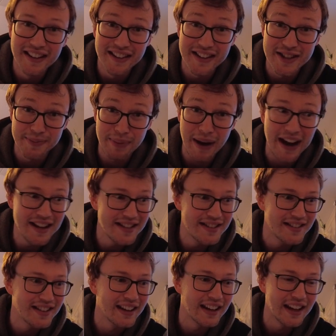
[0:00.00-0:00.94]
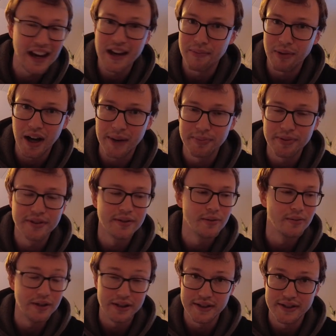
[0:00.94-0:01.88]
the spiced kebab,
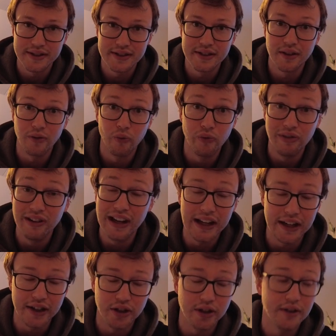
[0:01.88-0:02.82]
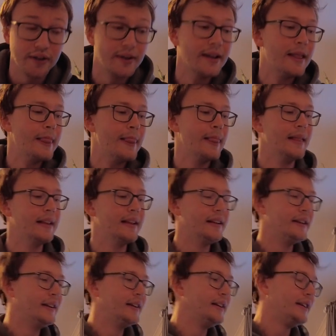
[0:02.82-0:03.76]
which is really good.
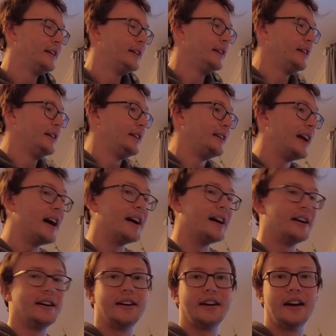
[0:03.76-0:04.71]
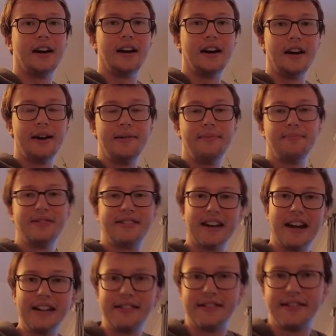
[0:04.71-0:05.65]
Yeah,
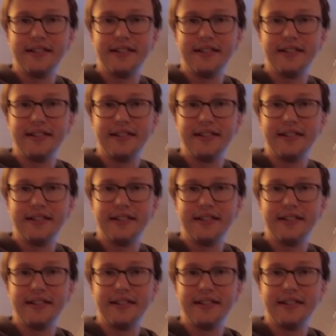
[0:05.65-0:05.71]
besides